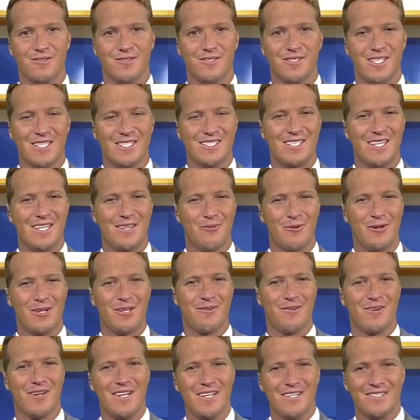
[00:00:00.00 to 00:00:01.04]
63
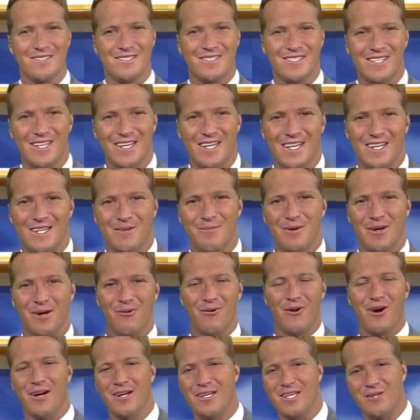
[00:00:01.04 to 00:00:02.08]
degrees in
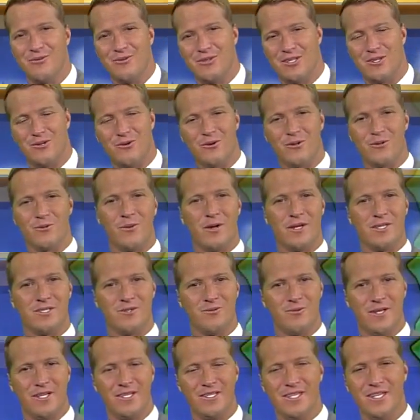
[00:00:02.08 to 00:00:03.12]
Milwaukee with the northwest
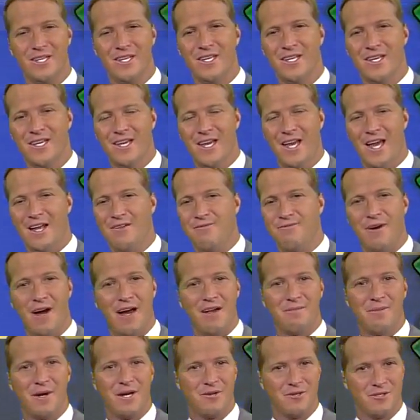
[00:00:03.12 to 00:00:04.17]
wind at
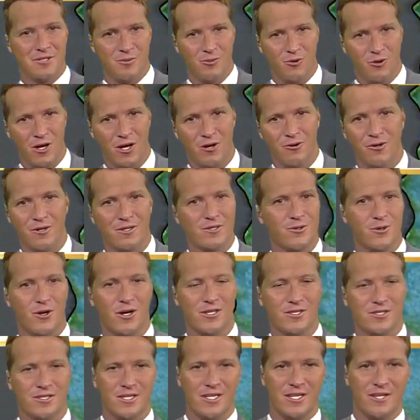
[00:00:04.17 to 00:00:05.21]
5 miles per hour
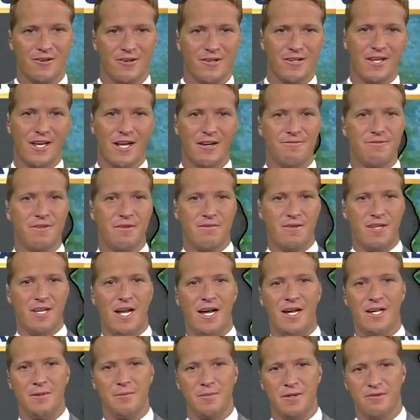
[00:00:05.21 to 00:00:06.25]
across the area. You got
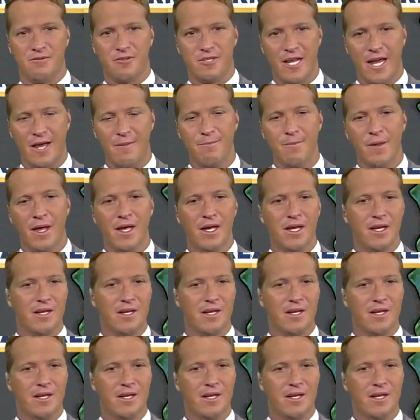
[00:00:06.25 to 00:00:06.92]
59 in Beaver Dam,